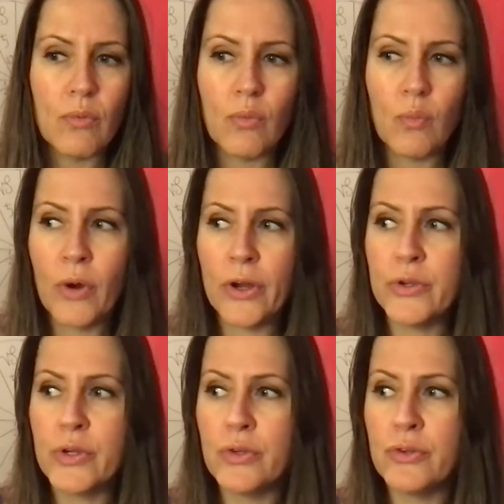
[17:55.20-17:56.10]
where you
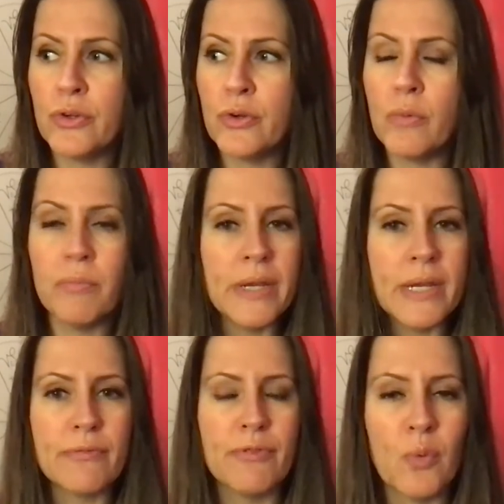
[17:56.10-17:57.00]
can do
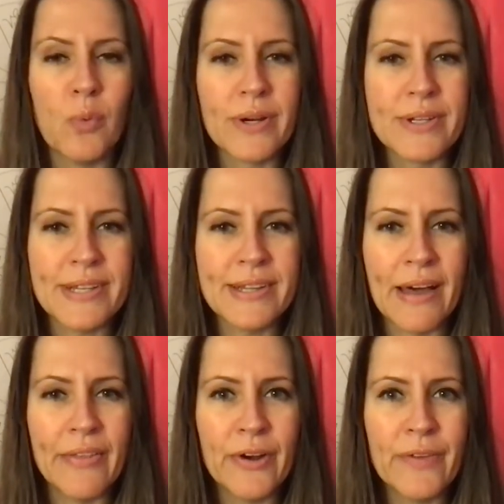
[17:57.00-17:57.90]
meaningful work together,